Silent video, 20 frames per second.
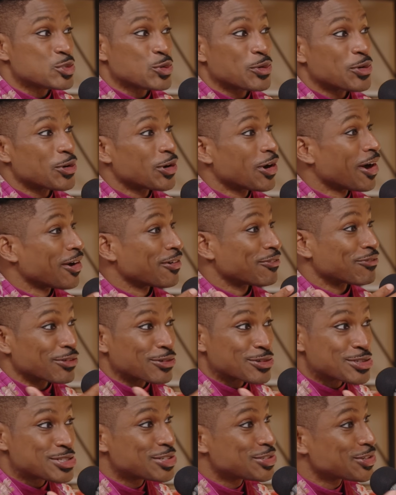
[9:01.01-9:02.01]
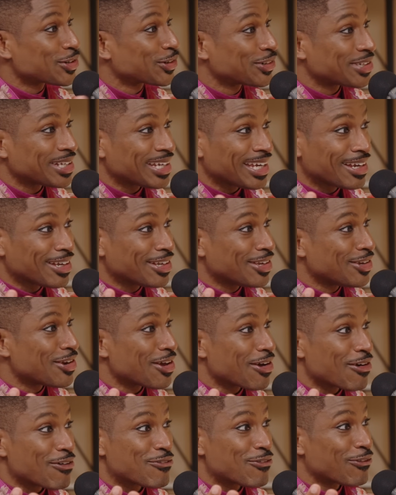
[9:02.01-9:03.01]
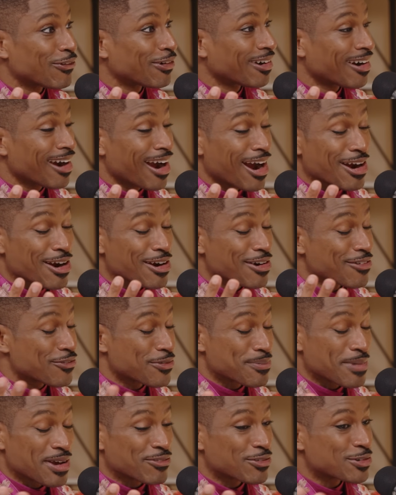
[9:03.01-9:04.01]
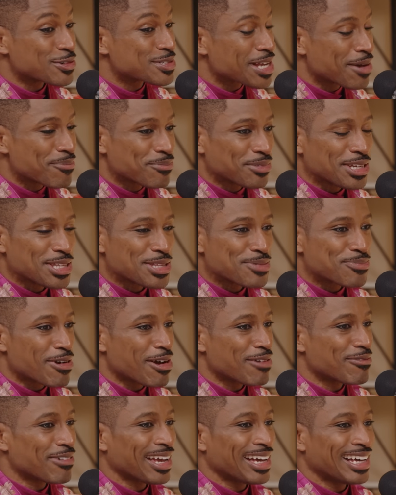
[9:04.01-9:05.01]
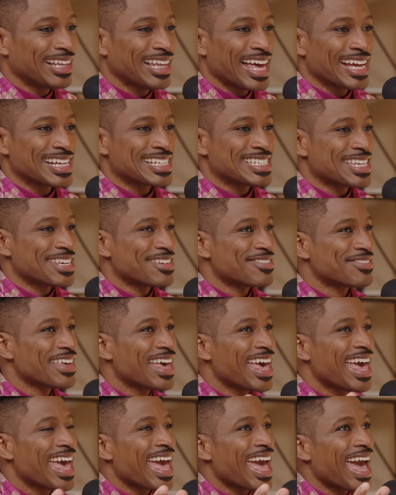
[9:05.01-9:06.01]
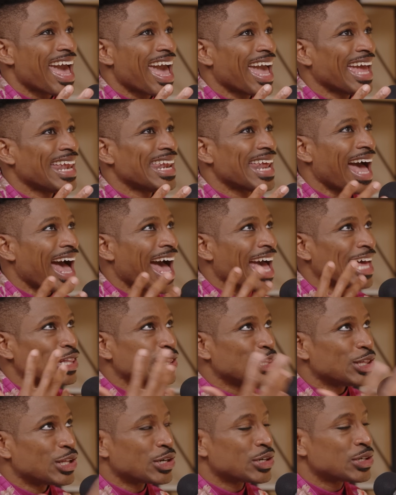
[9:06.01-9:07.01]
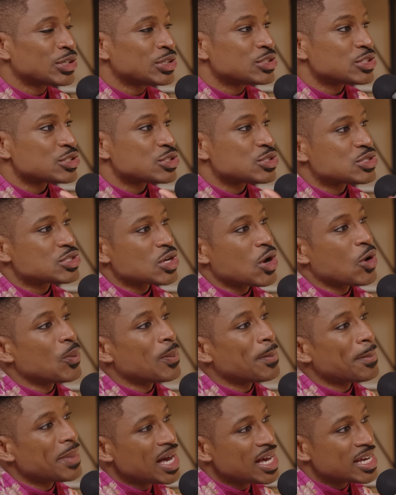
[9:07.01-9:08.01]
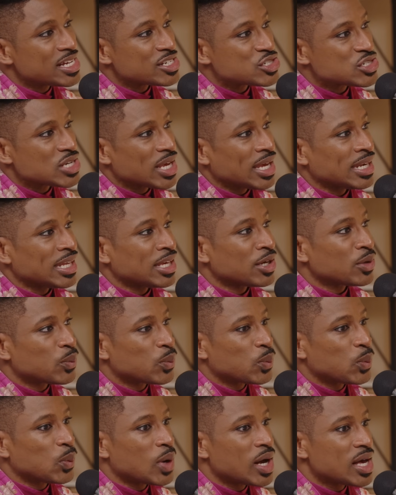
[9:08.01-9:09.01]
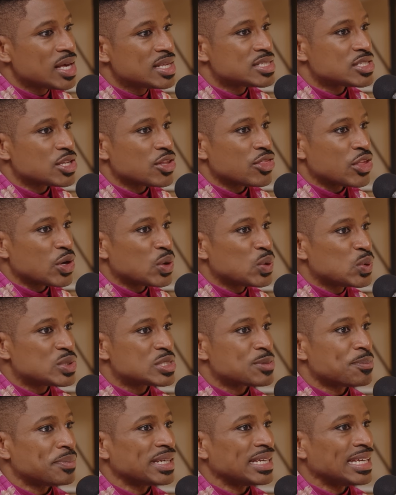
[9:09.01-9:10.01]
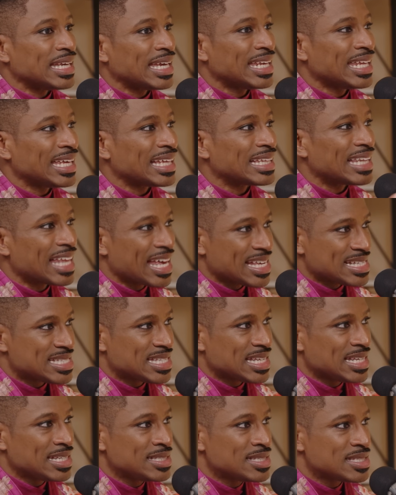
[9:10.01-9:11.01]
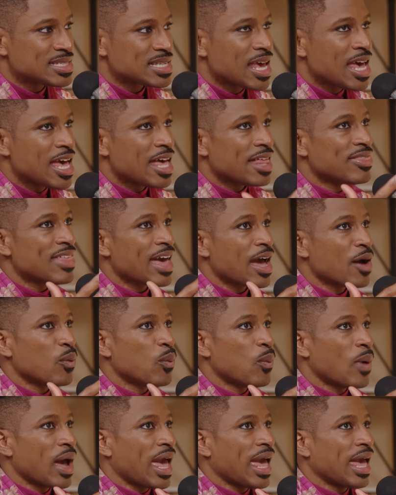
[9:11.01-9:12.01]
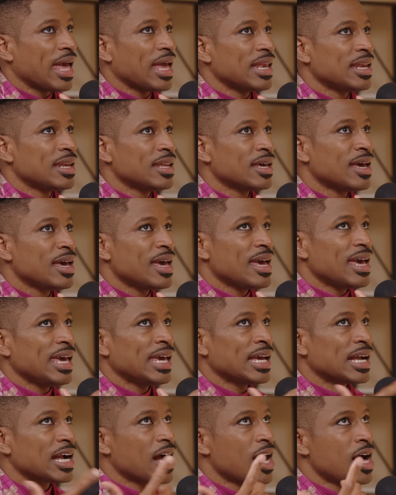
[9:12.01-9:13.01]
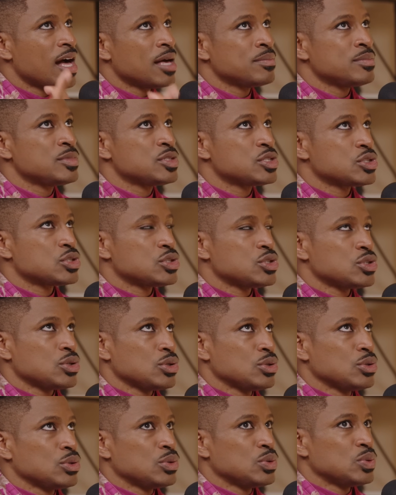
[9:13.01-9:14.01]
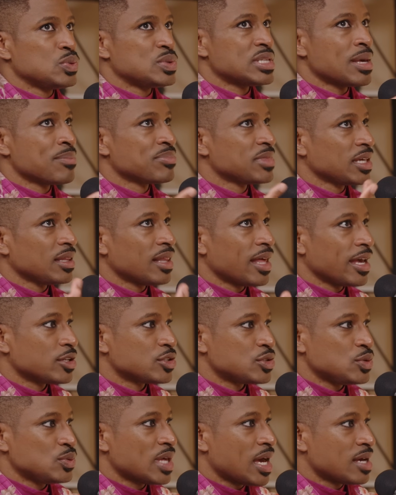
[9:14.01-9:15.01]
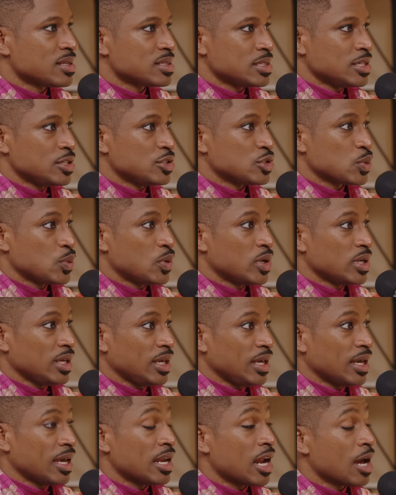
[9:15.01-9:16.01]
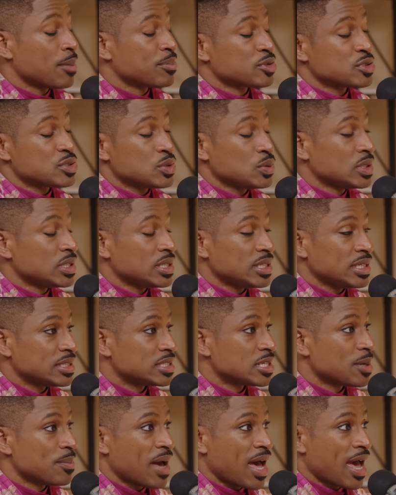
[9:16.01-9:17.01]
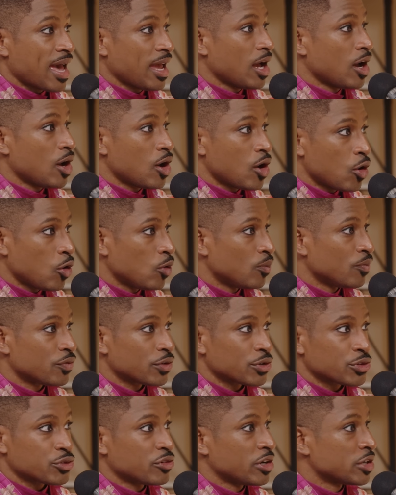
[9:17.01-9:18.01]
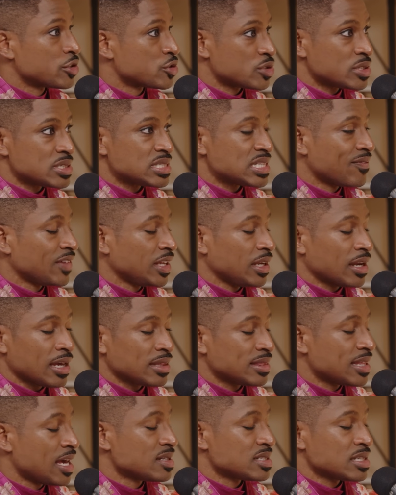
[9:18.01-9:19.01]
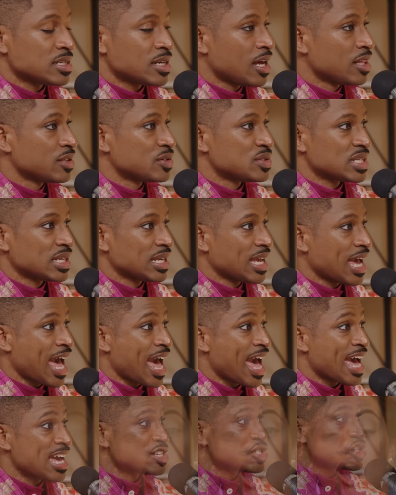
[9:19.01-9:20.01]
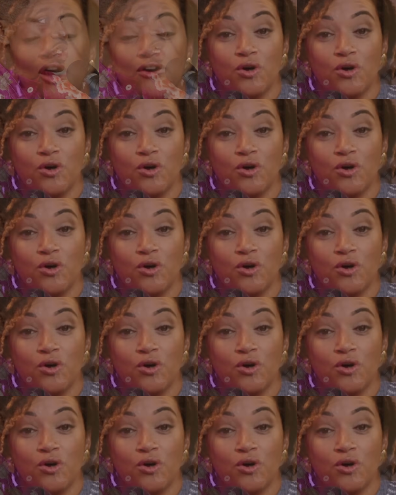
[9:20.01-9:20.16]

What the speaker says: You're our first attorney, you know, for my first company, the Broadway Collective. And I learned so much. And it was those beginning lessons that when it comes to something like 2020, an opportunity to buy a home for $379,000 in cash.